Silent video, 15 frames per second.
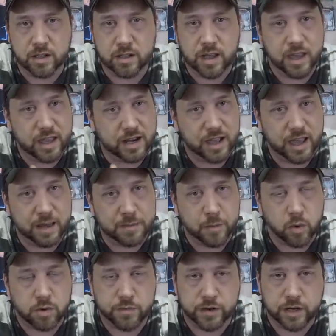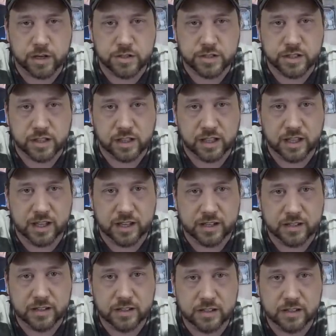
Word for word: and had more figures in the line.